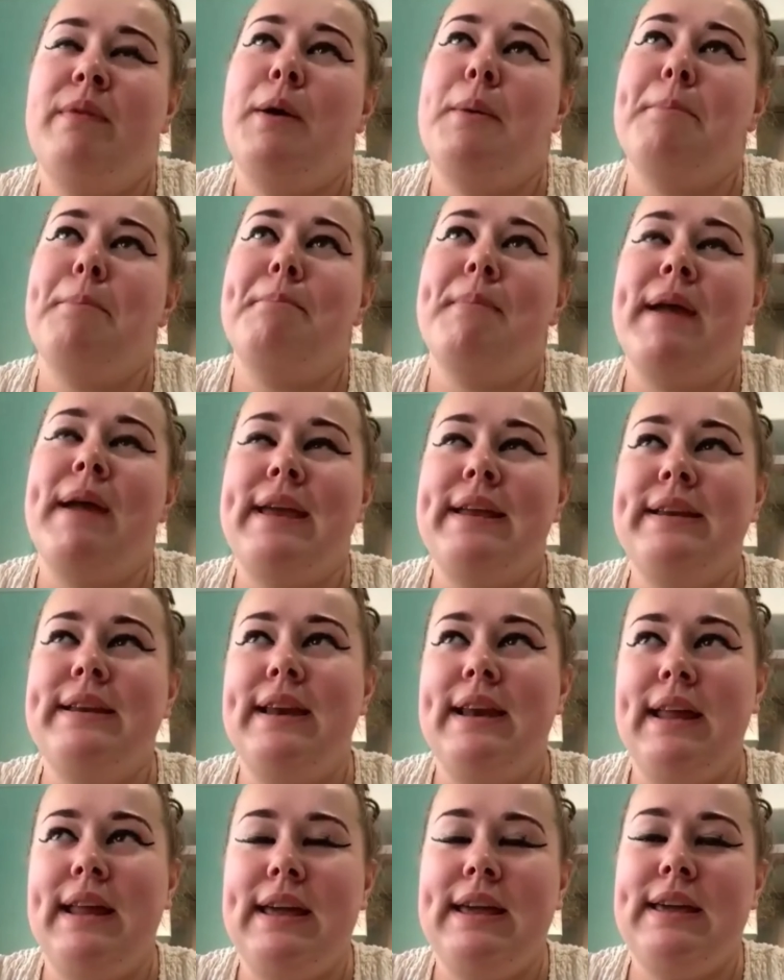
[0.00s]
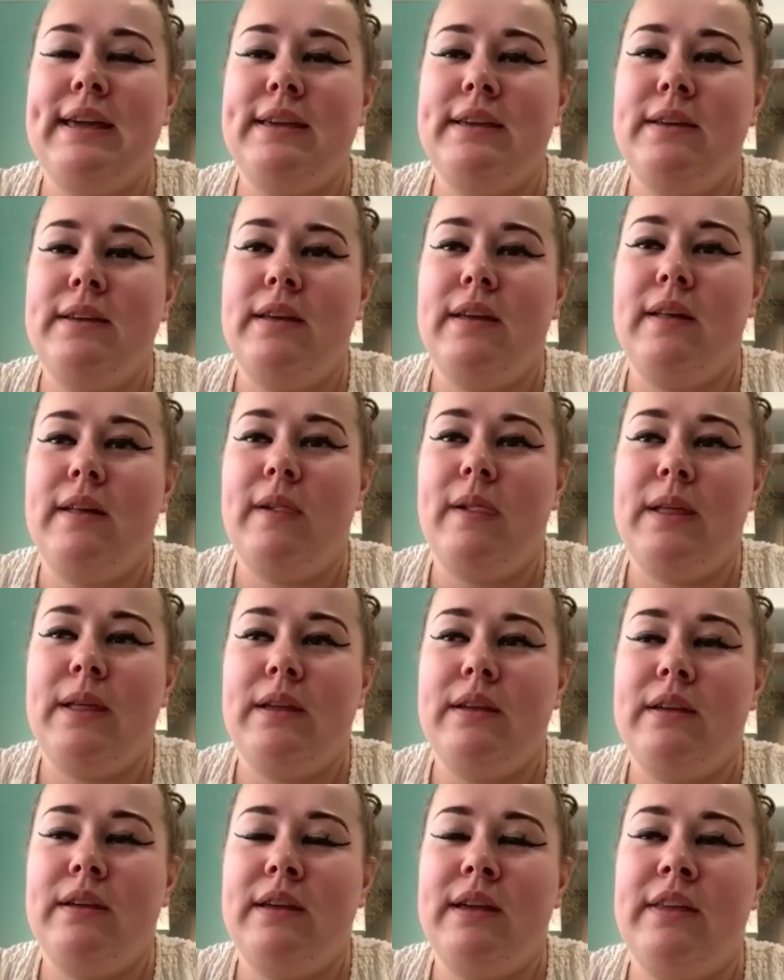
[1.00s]
mainly
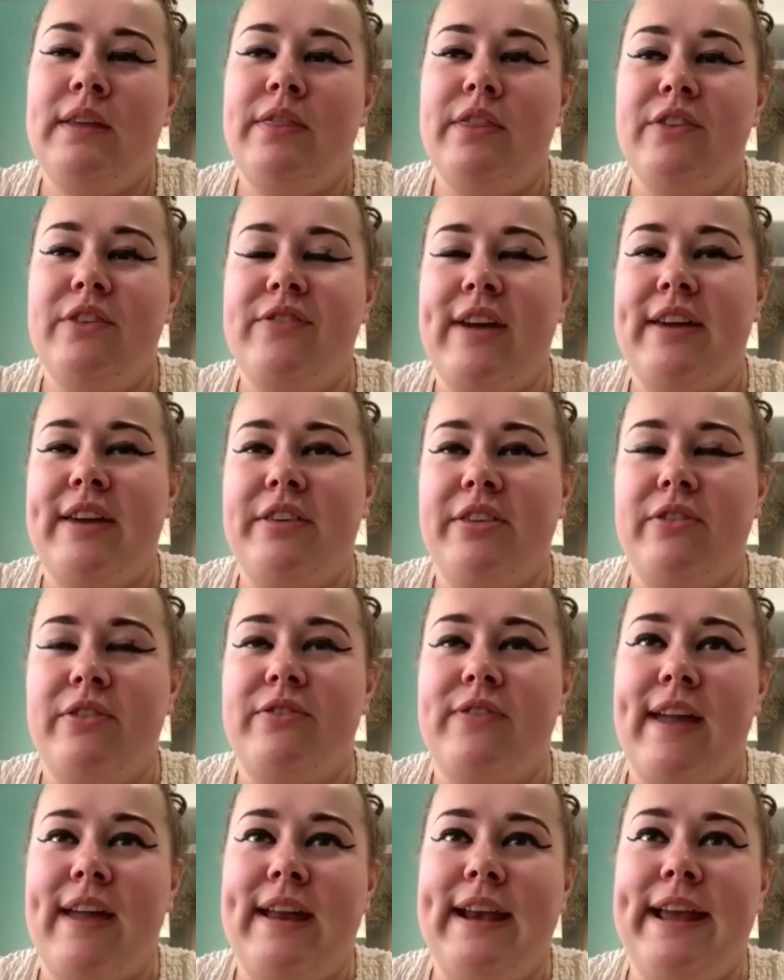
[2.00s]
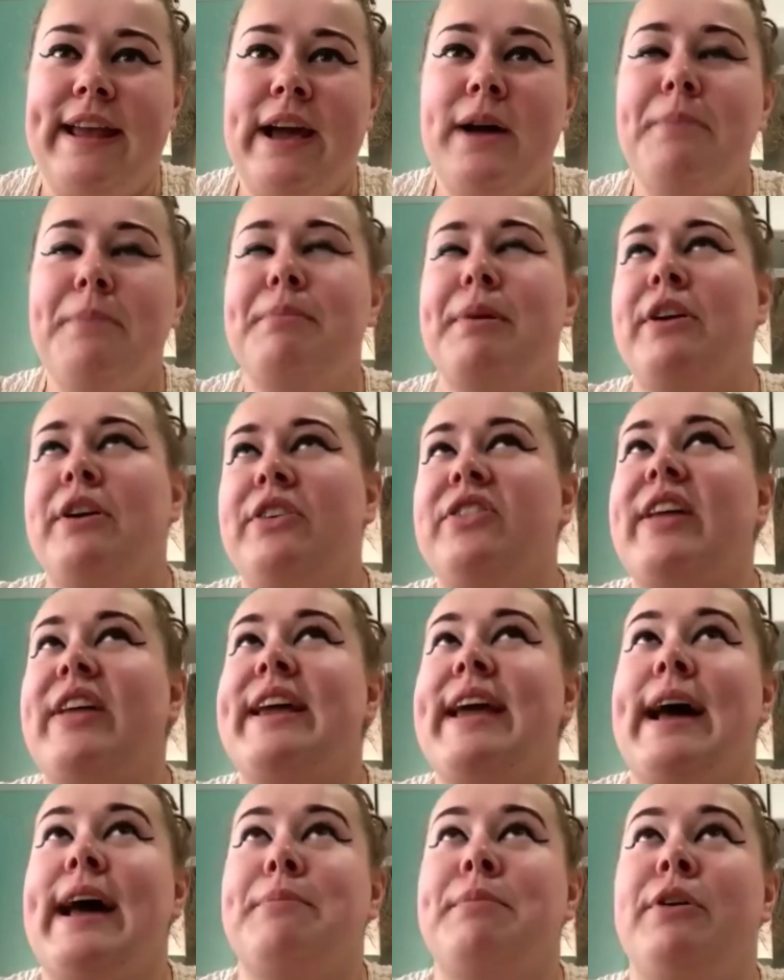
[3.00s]
in the face of failure, because they
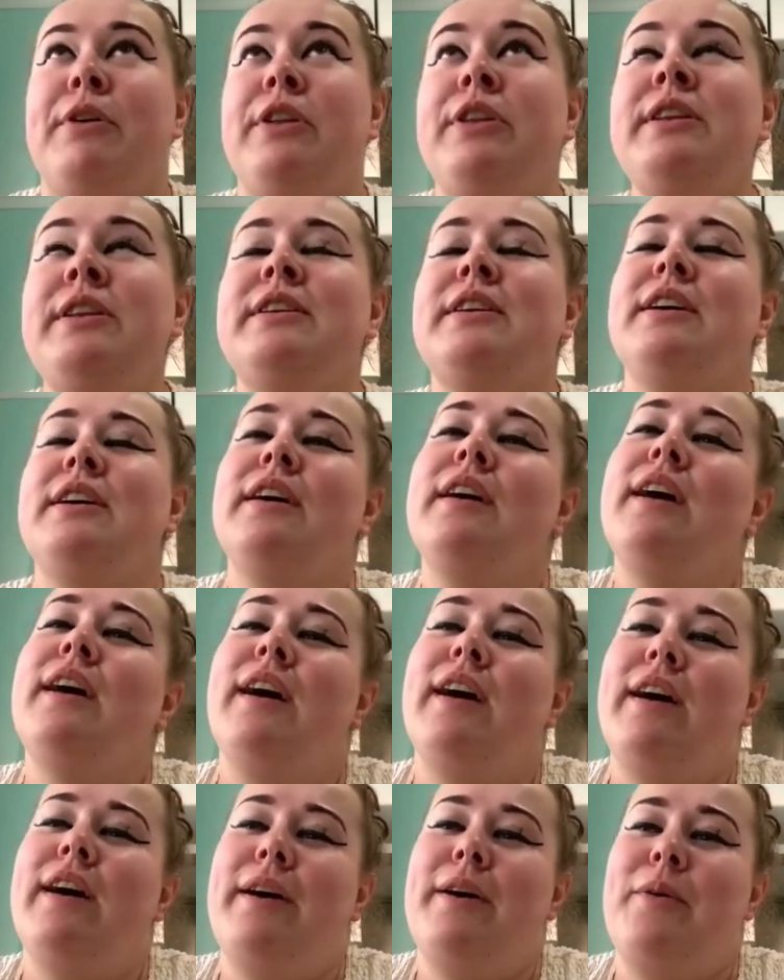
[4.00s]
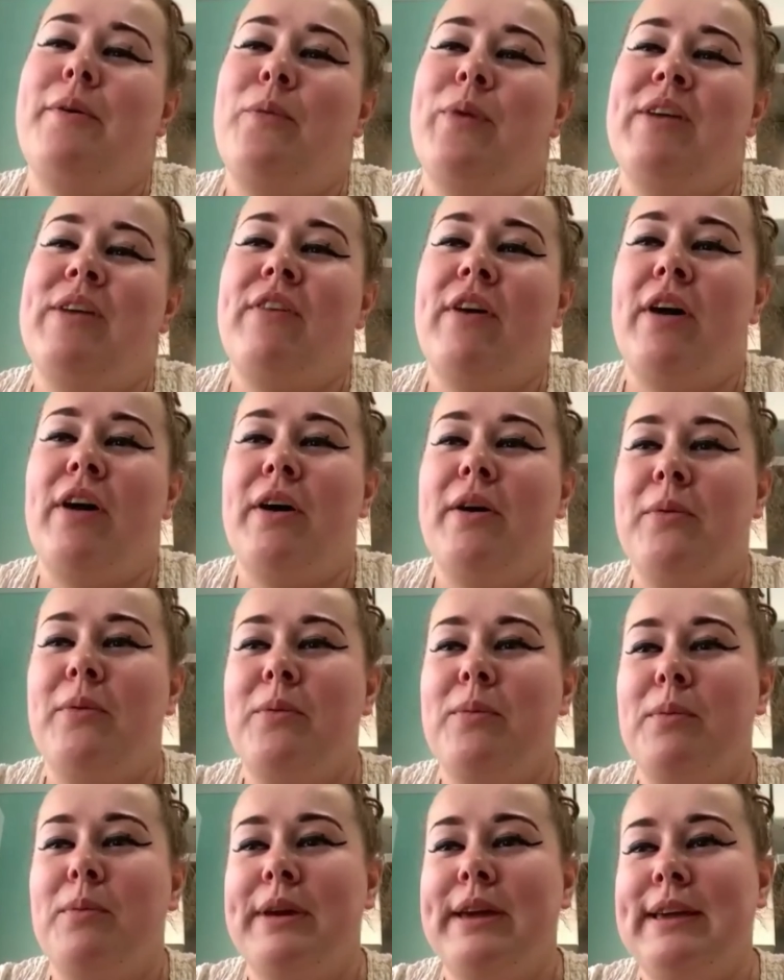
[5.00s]
happen, whether
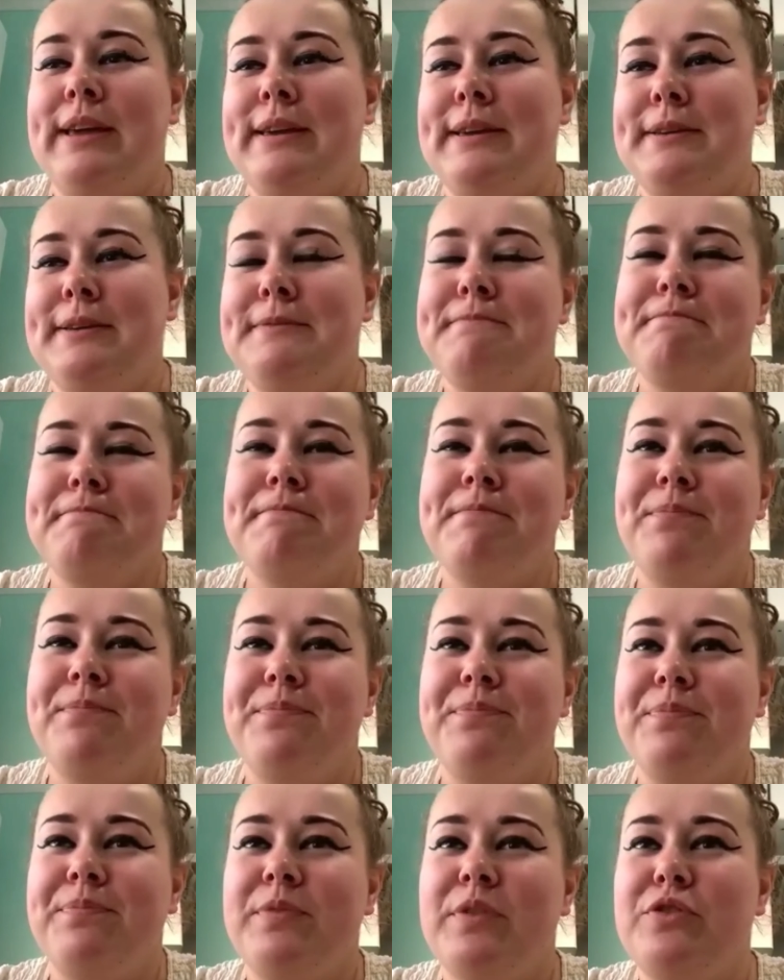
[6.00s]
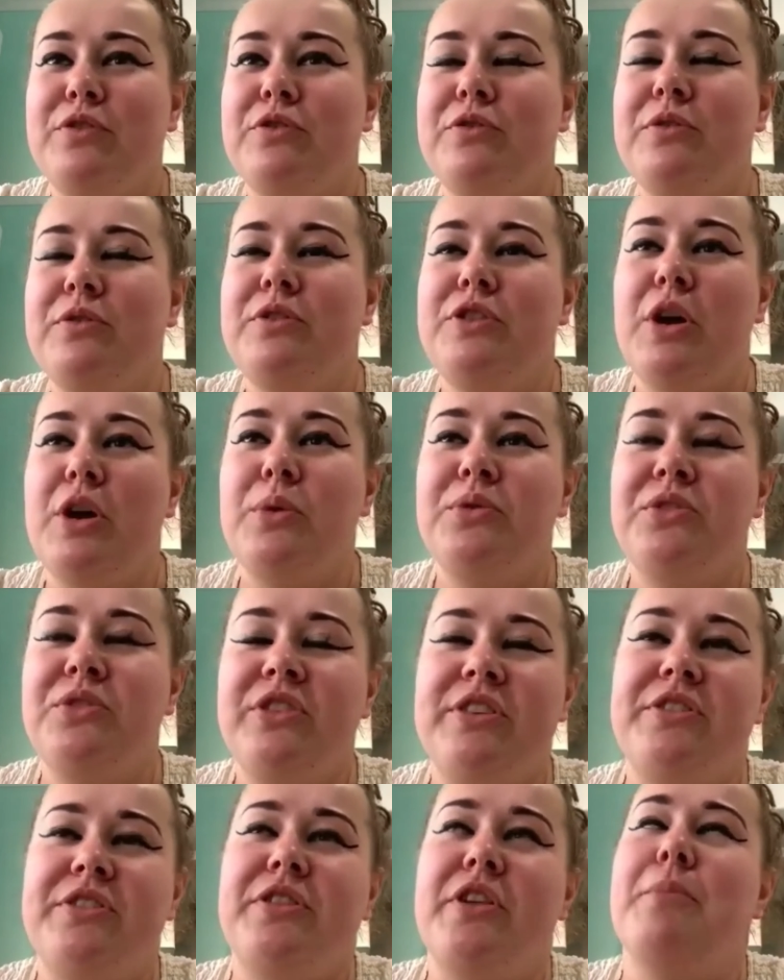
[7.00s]
we
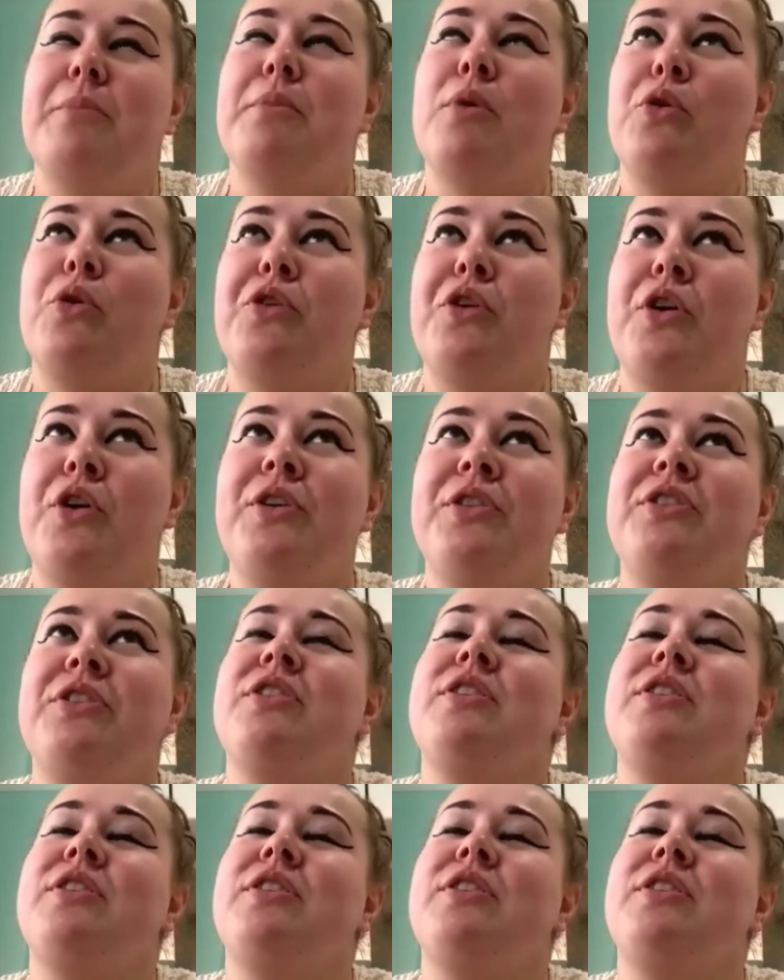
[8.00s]
notice them or not.